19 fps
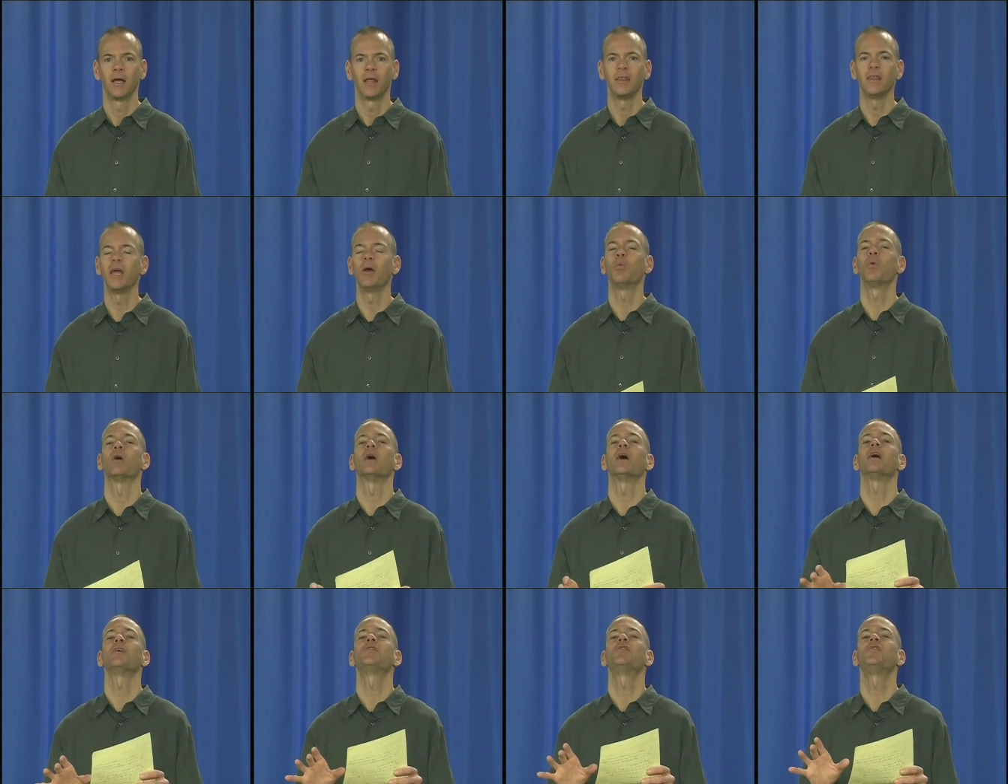They were
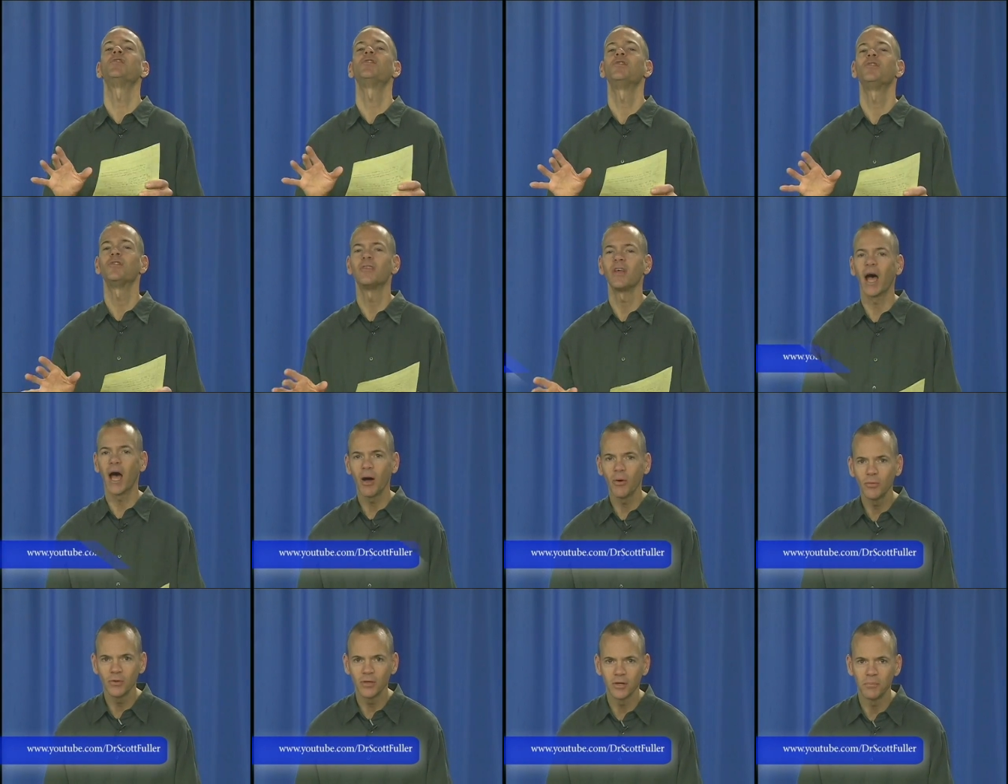
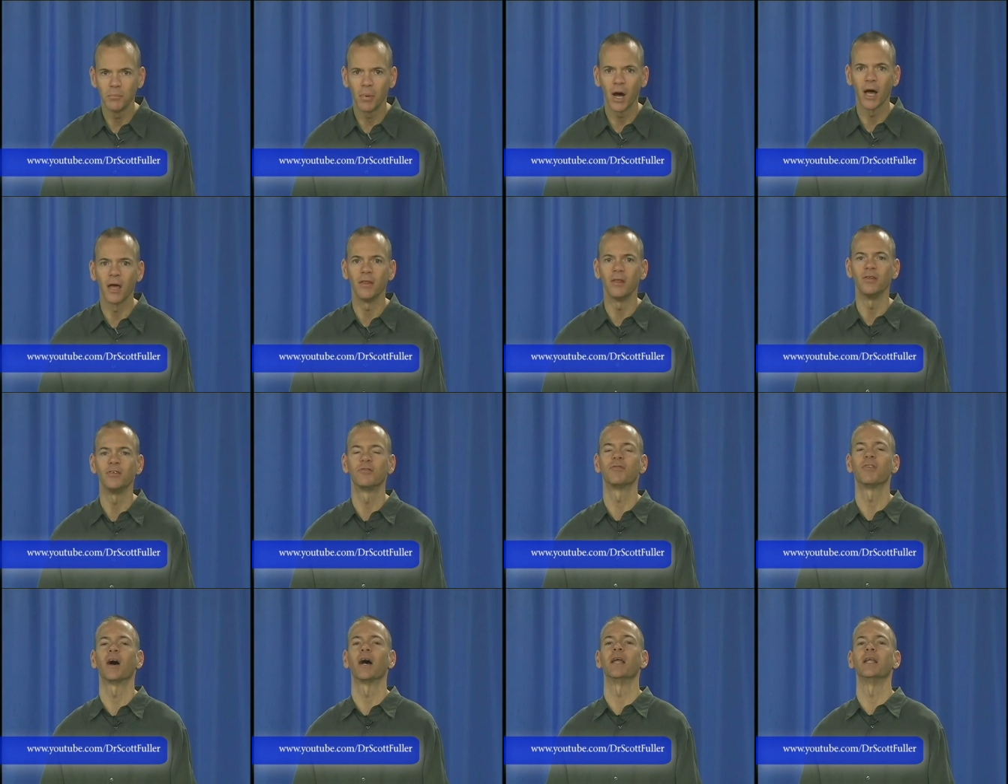astounded by these
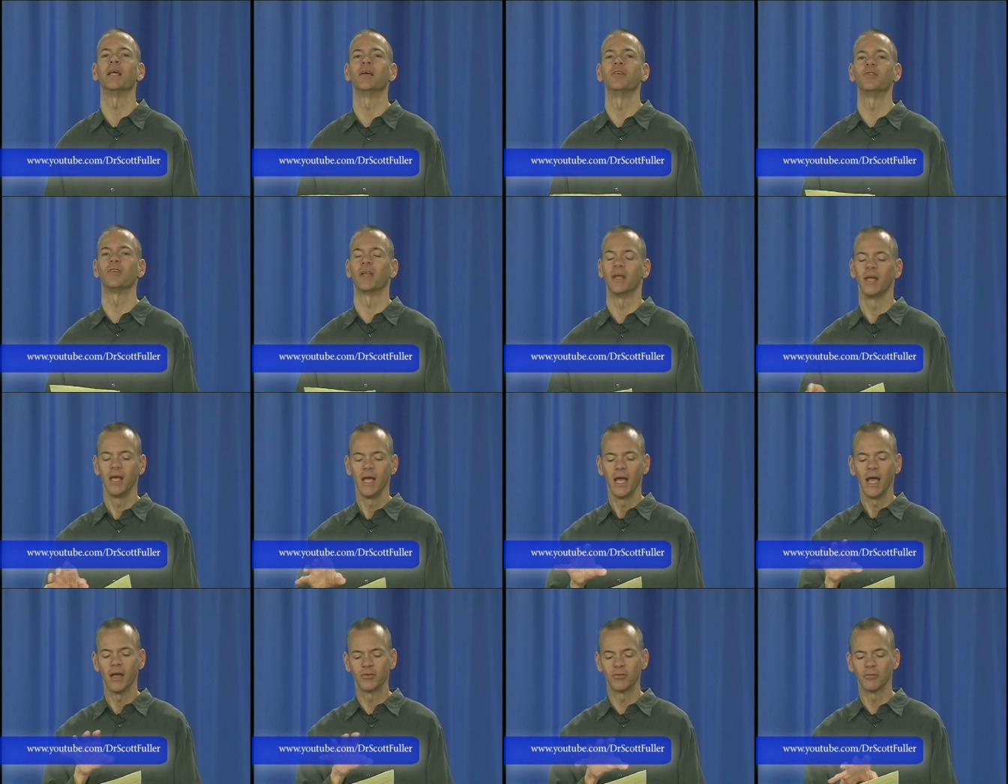findings, and
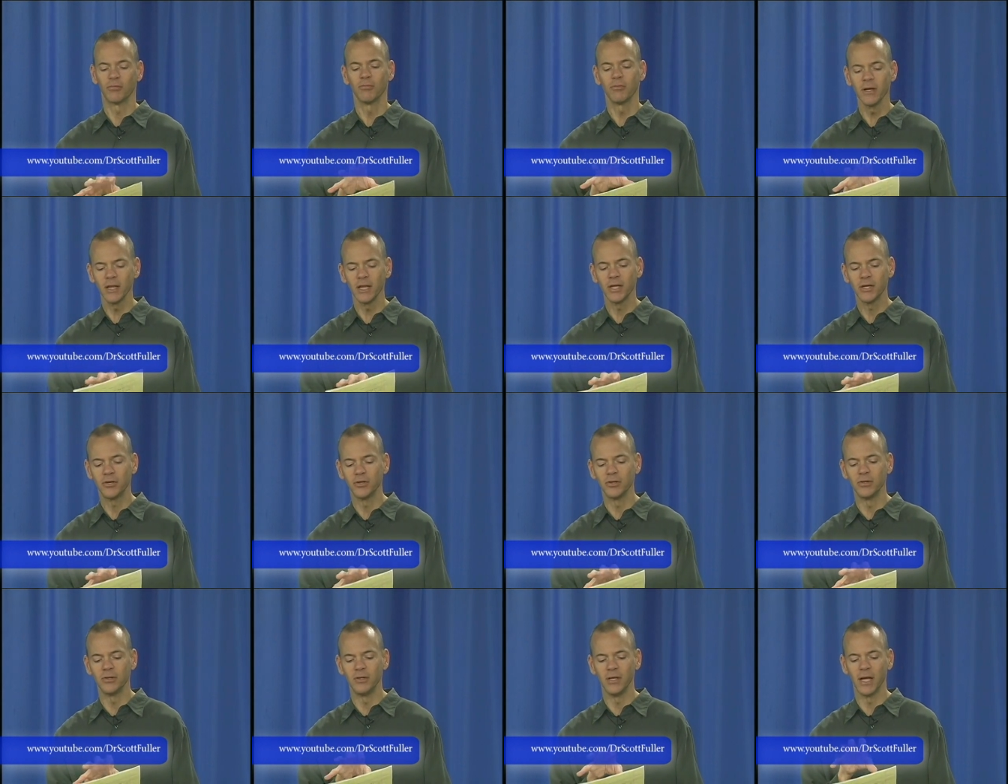it's a really
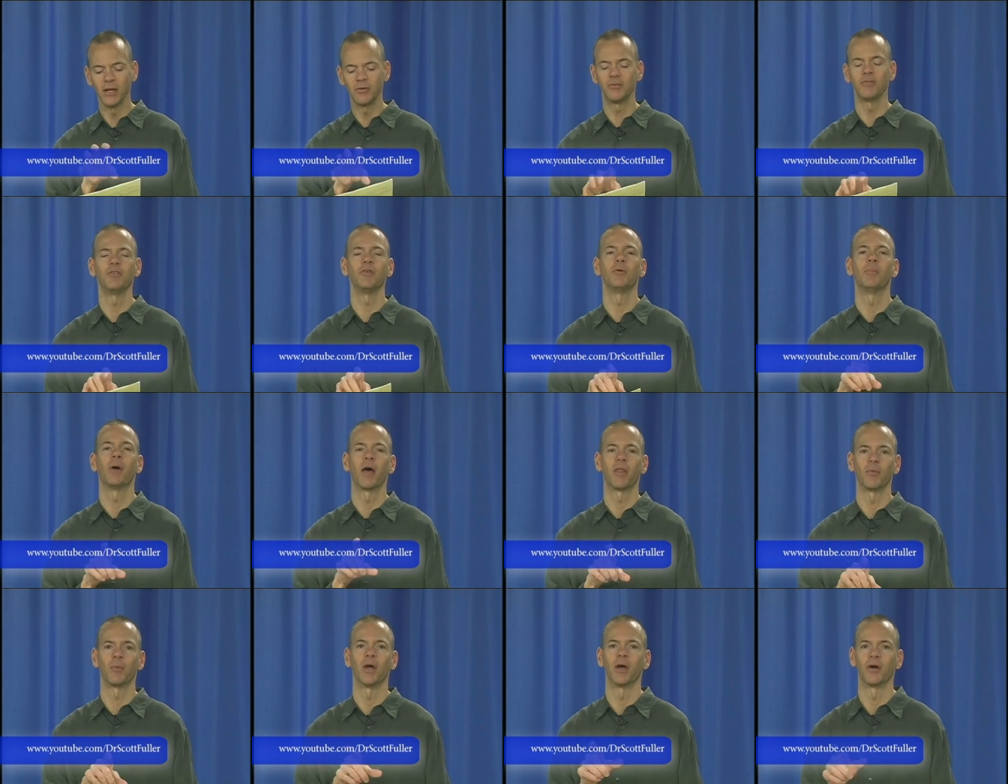good interview, by
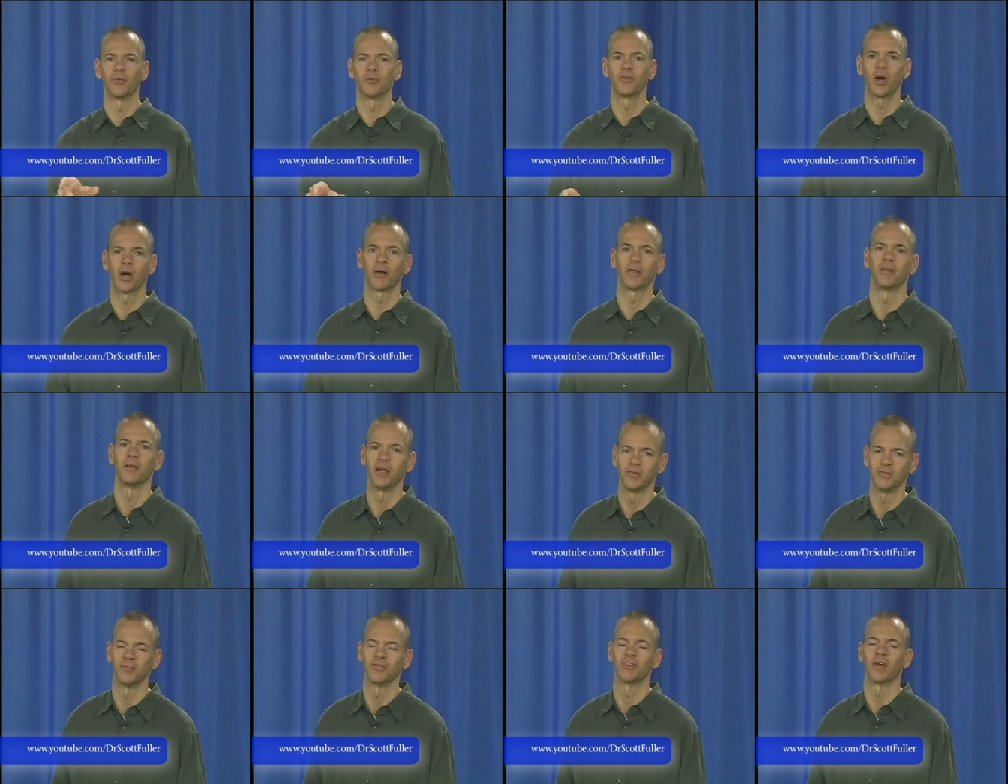the way, on Talk of the
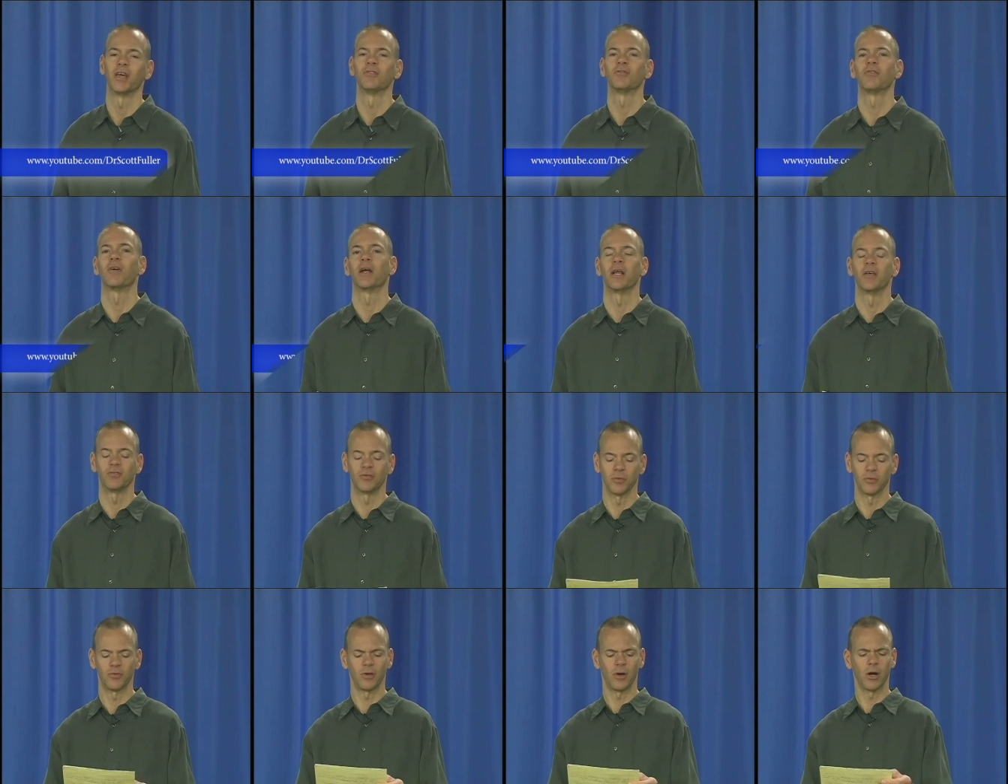Nation Science Friday.
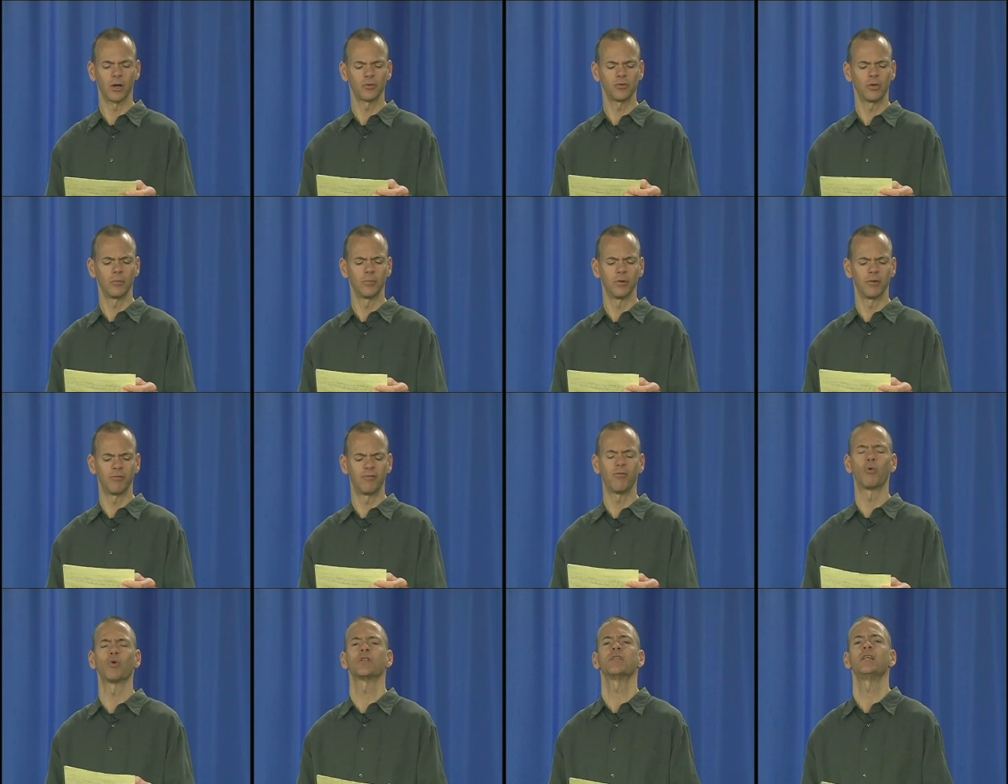So it's October
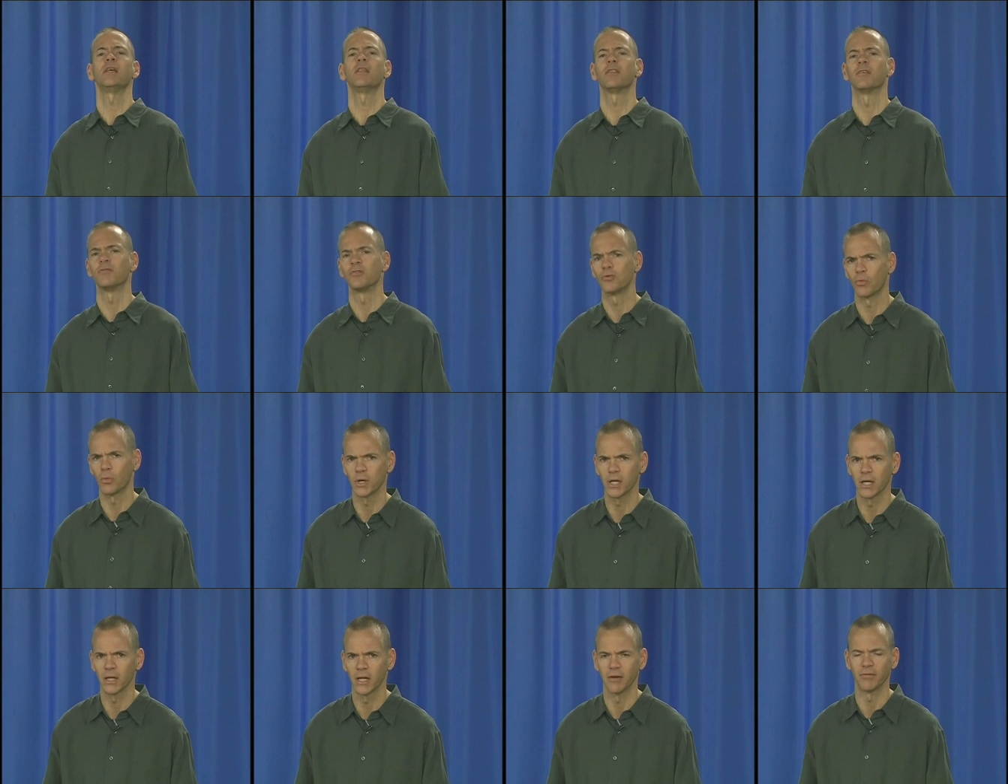fourteenth of
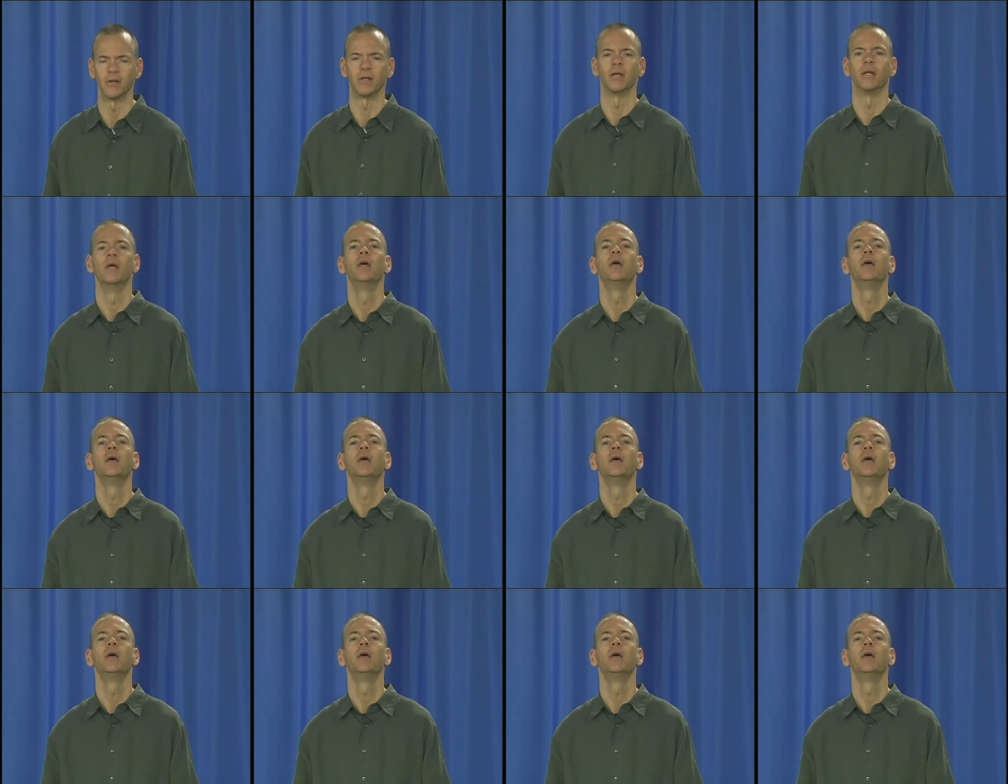twenty eleven